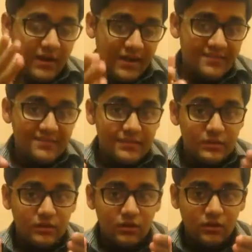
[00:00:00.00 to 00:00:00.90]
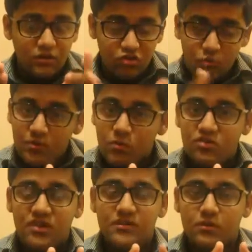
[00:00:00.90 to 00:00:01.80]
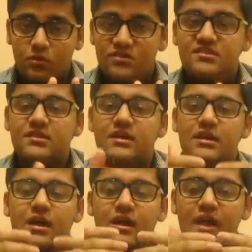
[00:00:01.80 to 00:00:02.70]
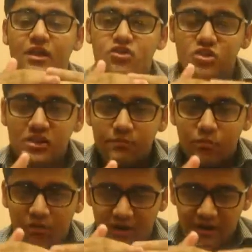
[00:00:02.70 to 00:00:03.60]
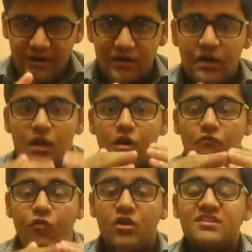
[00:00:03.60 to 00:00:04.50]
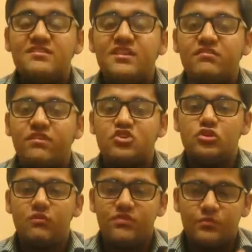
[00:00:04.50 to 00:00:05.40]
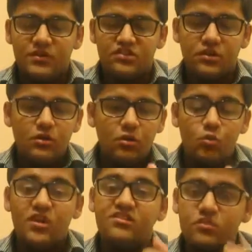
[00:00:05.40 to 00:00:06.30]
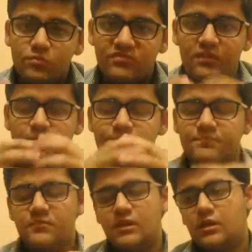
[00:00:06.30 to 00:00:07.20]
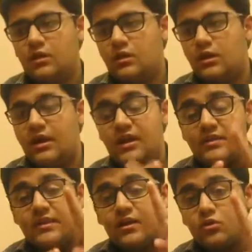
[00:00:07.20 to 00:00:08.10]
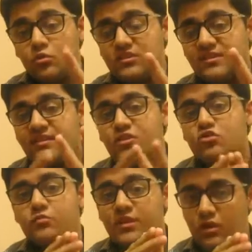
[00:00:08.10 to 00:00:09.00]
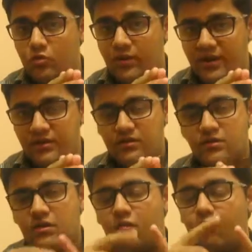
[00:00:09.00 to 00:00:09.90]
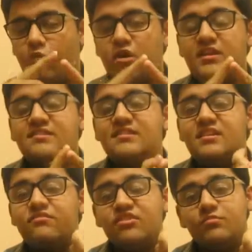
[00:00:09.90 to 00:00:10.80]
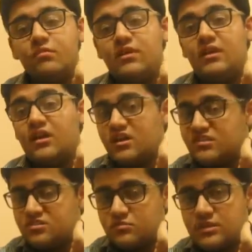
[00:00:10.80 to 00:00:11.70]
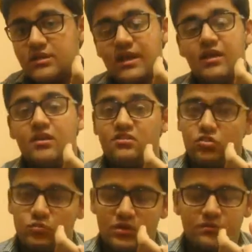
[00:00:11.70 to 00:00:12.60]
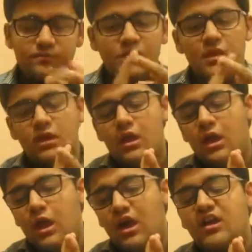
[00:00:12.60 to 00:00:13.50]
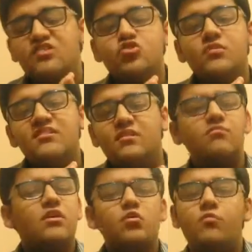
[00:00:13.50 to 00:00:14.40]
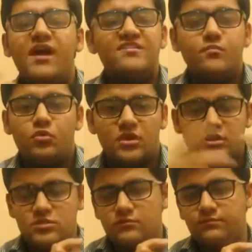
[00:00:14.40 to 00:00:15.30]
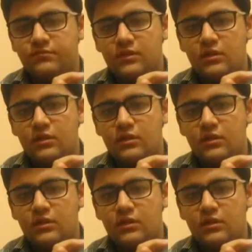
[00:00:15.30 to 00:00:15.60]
Whereas the consumer goods are the goods that are actually provided for the satisfaction of the person who consumes them. Here there are 2 things that you should bear in mind. What is the difference between a customer and a consumer? A customer is someone who buys a product.